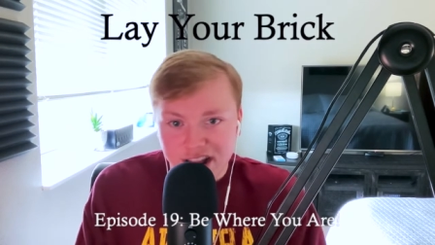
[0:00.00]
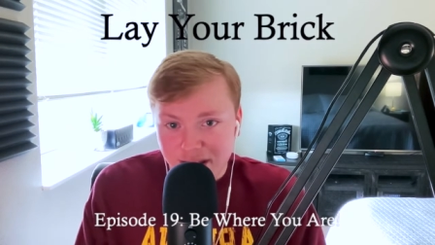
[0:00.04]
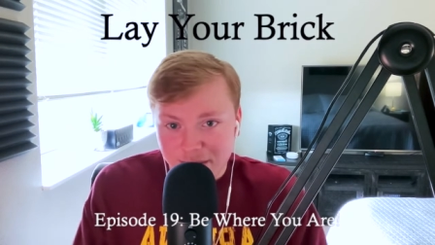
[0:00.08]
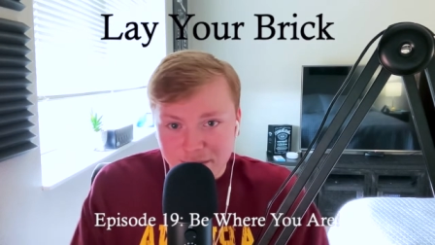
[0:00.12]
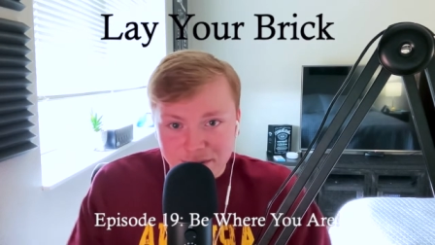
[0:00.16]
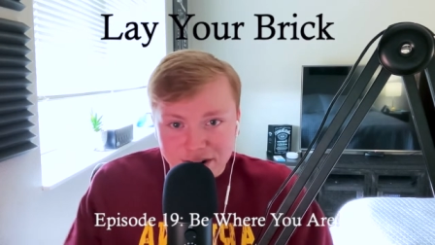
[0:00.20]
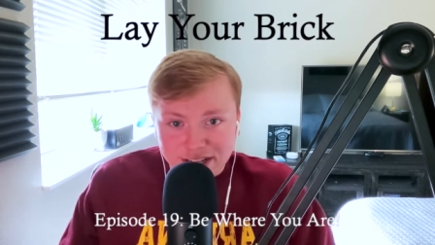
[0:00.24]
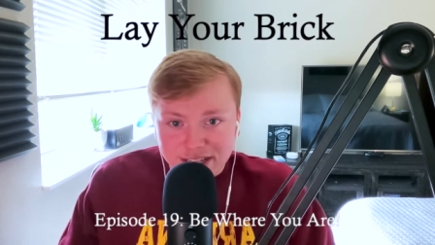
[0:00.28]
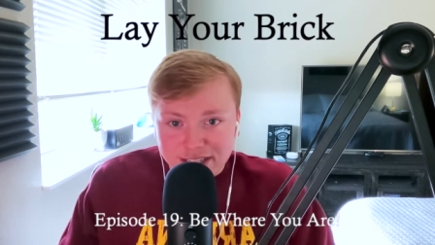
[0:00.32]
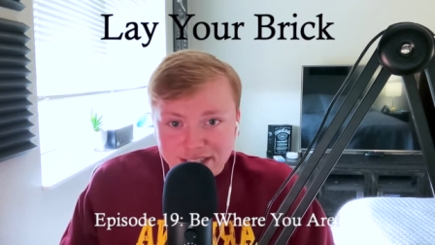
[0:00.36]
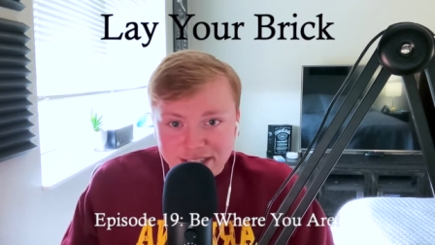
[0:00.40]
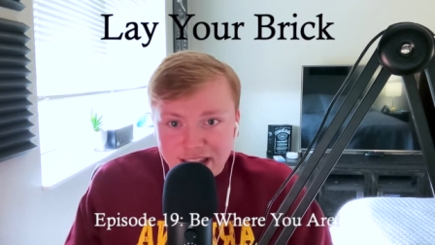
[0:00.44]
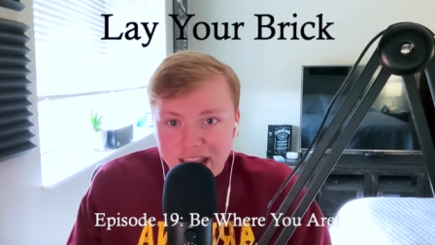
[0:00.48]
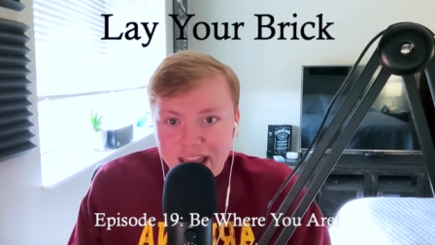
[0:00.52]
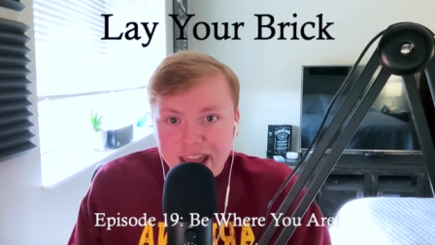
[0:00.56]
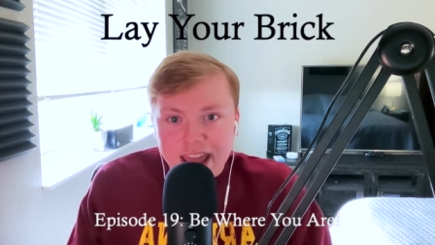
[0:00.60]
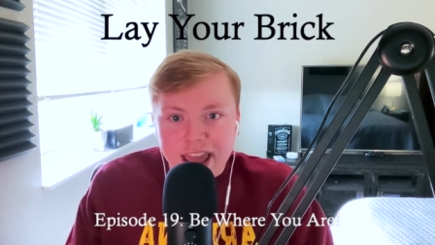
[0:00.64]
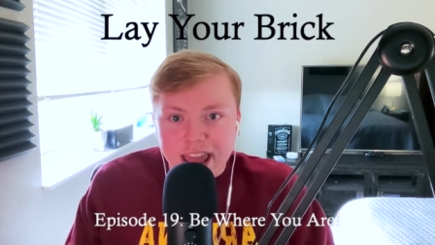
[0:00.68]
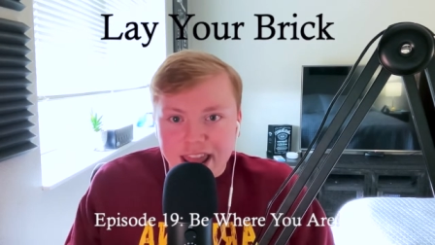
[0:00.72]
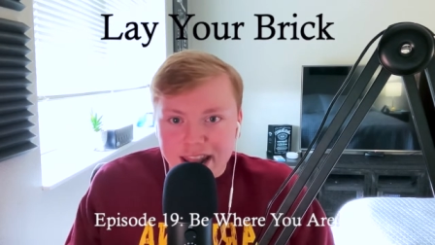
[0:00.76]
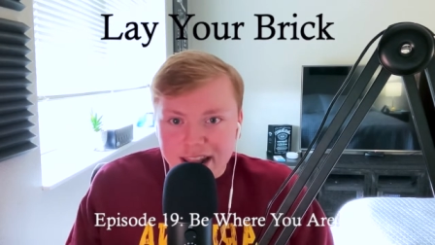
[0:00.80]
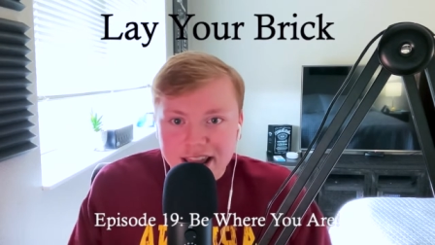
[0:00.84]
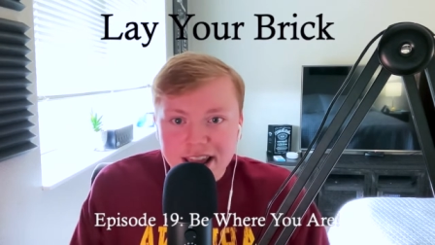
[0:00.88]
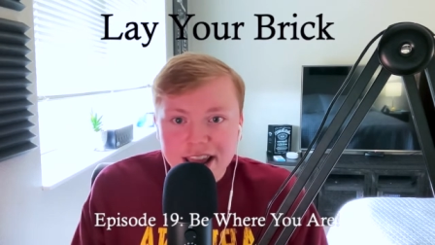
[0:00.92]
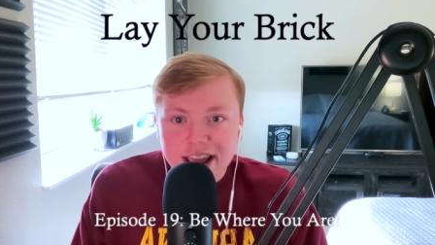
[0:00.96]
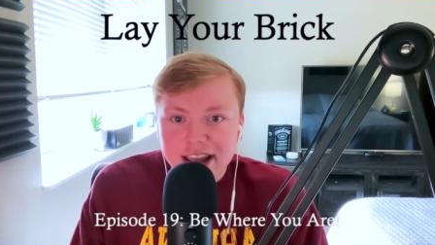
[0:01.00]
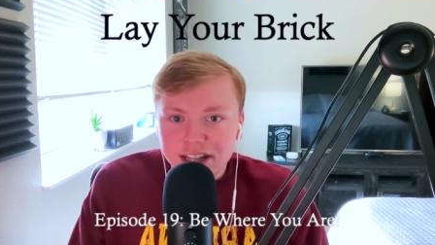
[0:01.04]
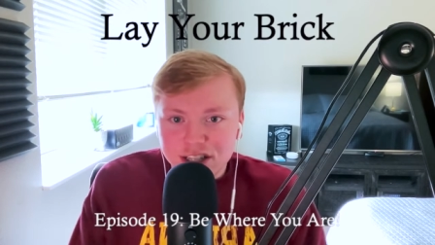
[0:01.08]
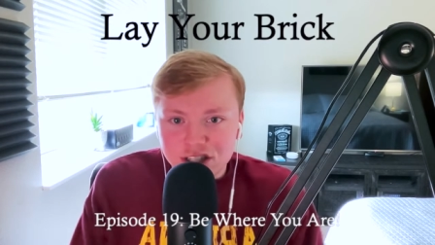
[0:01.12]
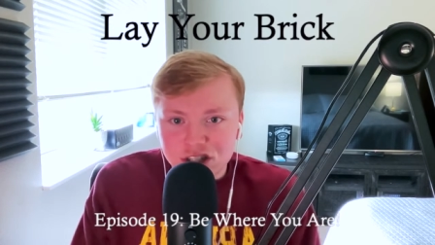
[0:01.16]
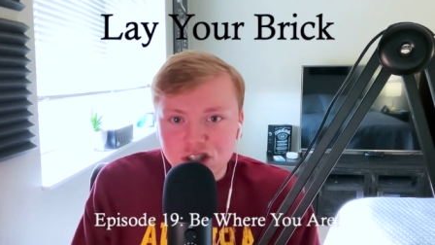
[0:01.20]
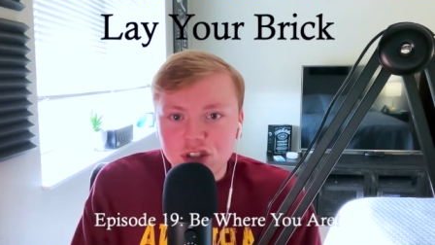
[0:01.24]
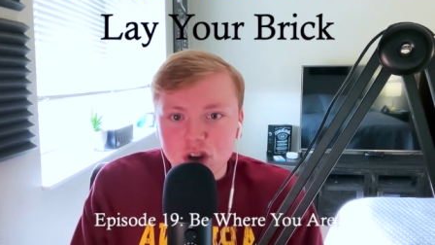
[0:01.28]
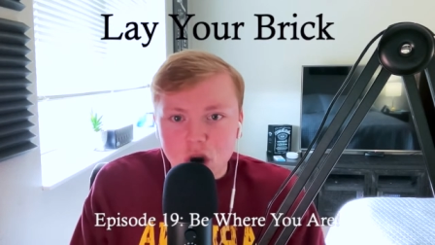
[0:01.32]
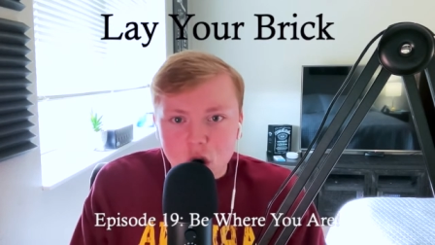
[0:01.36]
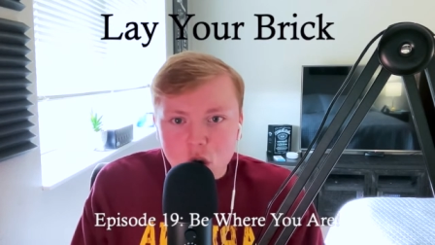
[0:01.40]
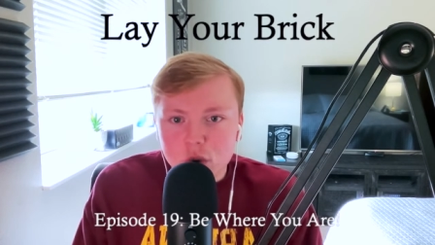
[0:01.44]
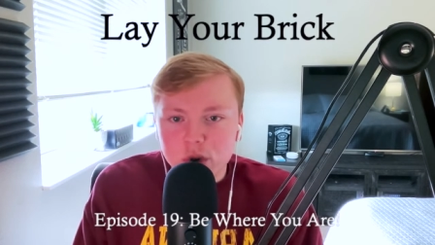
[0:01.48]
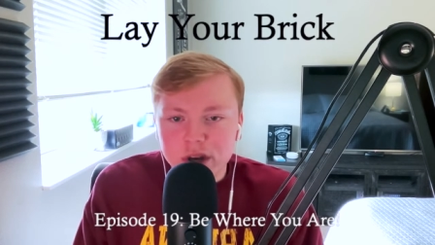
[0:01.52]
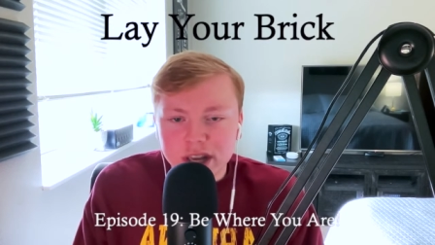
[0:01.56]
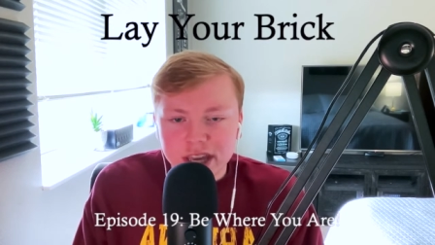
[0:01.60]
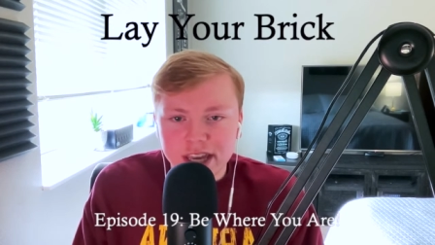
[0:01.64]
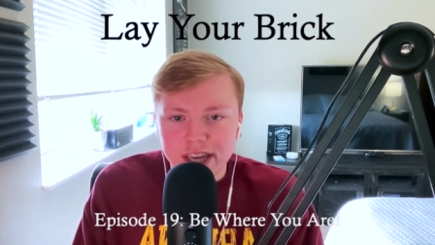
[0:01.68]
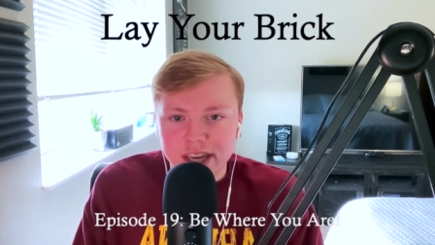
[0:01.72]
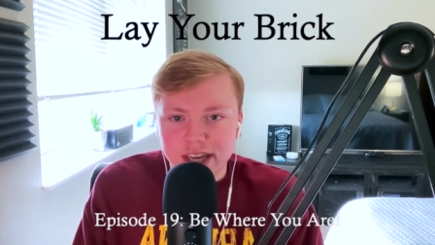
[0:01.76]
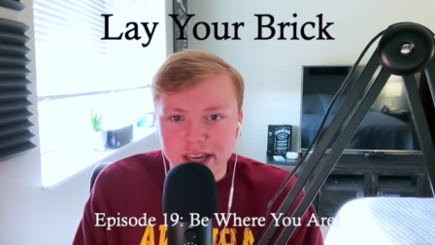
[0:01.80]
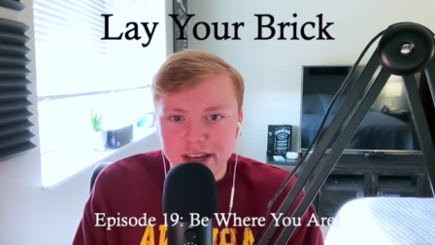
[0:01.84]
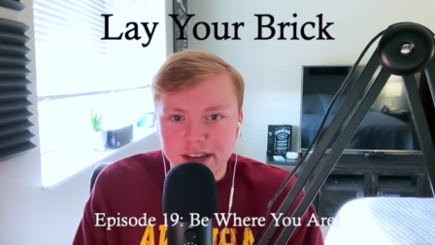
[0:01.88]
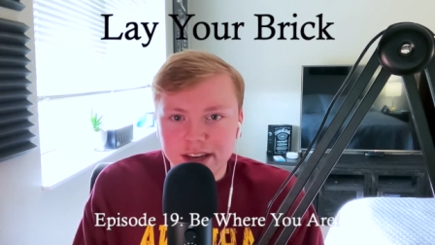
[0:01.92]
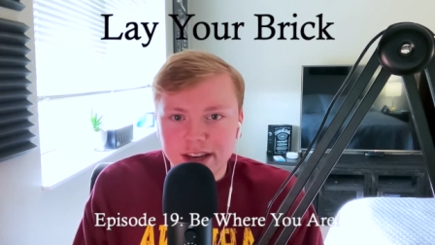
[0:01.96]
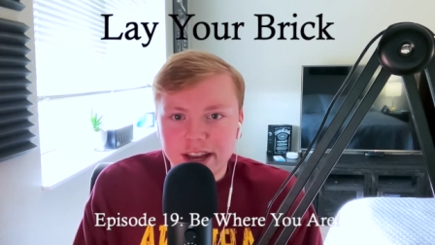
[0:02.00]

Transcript: I'm going to say it. It's so key.